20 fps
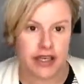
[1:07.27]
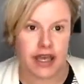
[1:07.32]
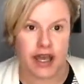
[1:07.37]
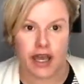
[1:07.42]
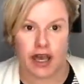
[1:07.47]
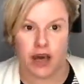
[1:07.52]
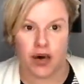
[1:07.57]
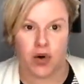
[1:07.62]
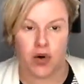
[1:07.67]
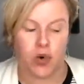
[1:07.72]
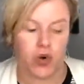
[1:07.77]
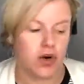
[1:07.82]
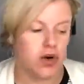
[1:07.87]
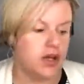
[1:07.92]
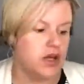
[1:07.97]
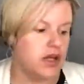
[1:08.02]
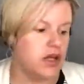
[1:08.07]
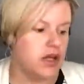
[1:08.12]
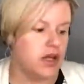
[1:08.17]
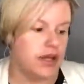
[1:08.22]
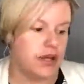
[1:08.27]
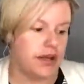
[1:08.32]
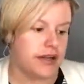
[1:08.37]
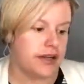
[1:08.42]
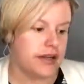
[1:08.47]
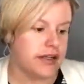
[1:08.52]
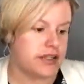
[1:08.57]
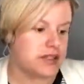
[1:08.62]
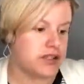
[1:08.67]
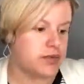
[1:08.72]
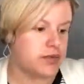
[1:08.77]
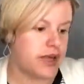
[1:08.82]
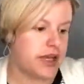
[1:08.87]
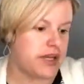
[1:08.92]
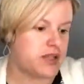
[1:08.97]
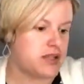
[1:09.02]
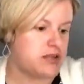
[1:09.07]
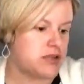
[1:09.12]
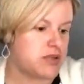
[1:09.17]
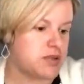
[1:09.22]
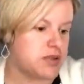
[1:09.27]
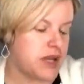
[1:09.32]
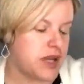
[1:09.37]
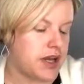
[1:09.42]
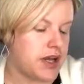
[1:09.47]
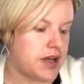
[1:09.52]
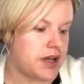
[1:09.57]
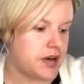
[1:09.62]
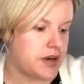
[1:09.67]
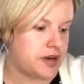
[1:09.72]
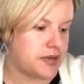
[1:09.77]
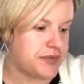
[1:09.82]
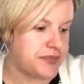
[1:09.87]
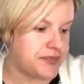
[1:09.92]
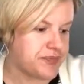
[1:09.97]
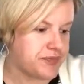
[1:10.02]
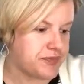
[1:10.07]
how an easy way to apply your